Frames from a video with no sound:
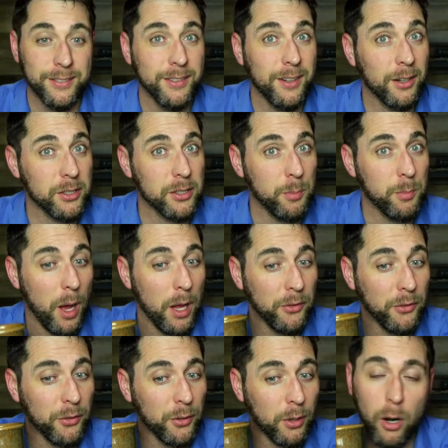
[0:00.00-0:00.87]
Our
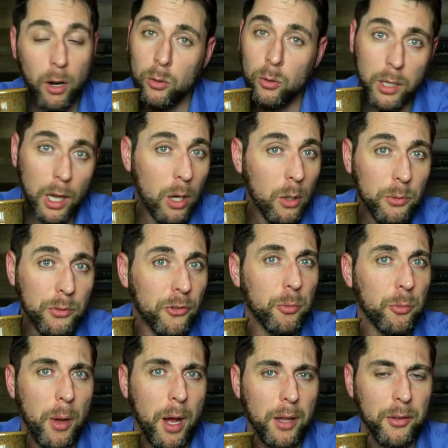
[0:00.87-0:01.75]
sponsor, our lone
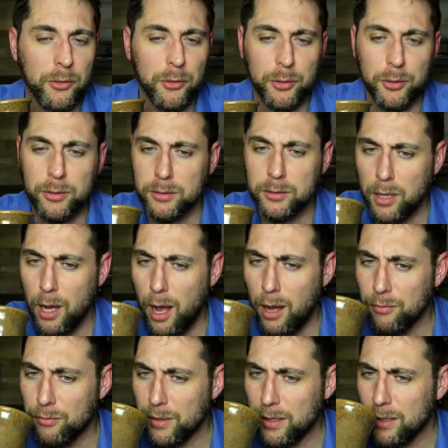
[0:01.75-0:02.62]
sponsor,
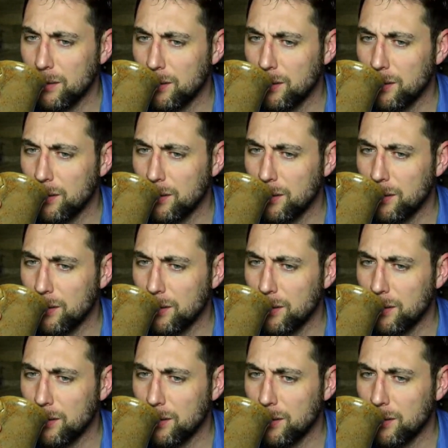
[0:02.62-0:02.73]
Coffee.